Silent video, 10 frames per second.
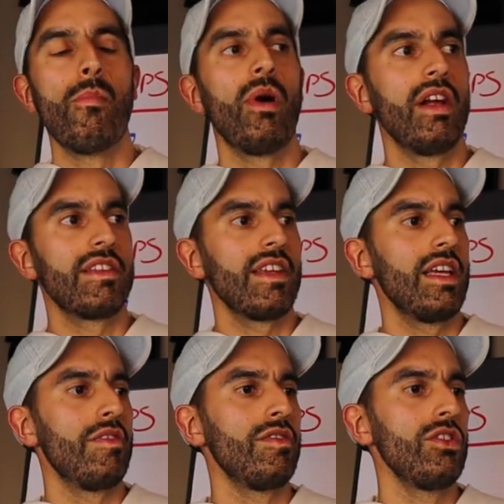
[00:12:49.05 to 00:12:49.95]
But
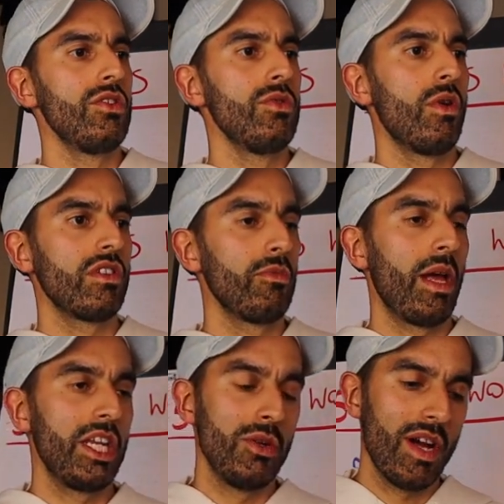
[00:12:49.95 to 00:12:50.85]
if you want to
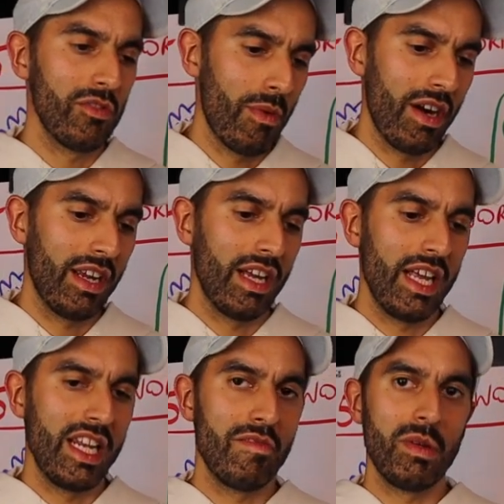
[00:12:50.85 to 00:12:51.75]
supply the US market
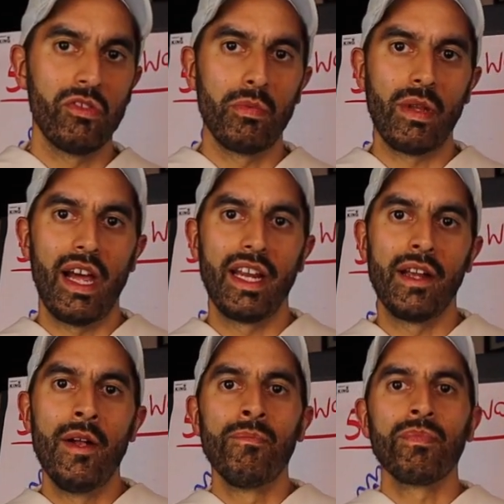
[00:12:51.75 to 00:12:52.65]
and they've been
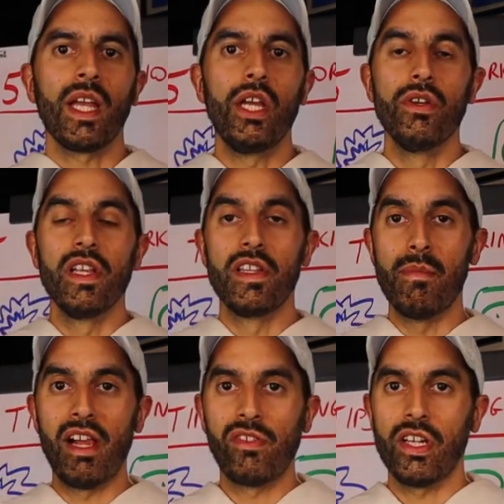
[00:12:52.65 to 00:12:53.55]
supplying you know, the
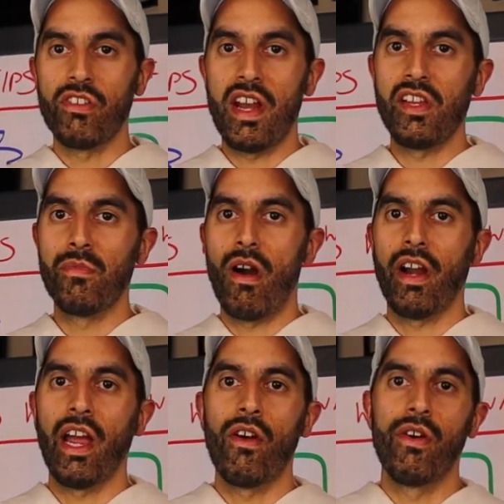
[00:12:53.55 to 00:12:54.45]
domestic Chinese
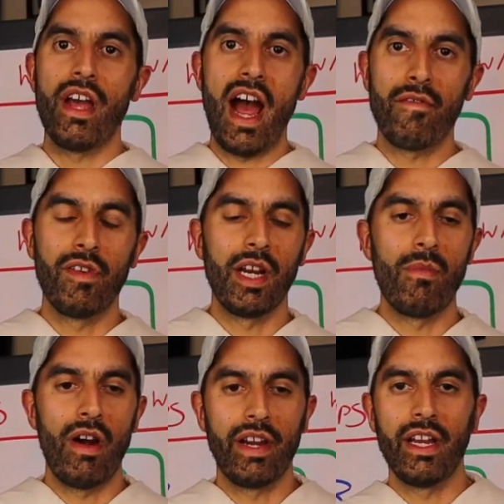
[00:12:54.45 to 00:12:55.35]
market or the African
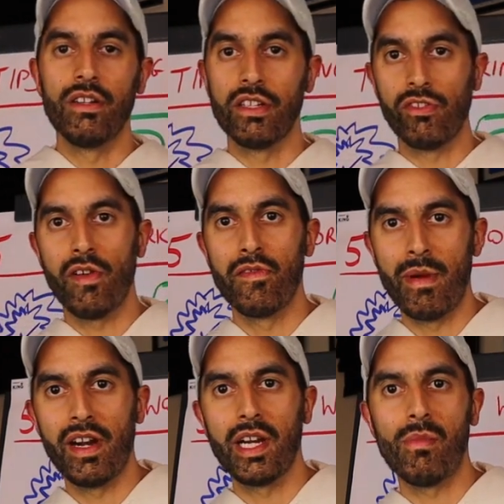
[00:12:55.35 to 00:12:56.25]
market or the South
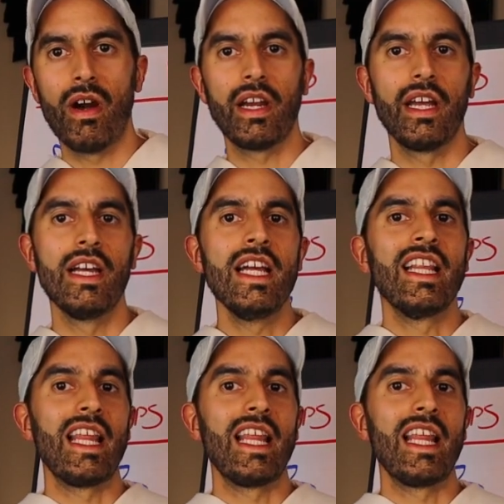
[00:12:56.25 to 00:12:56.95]
American market,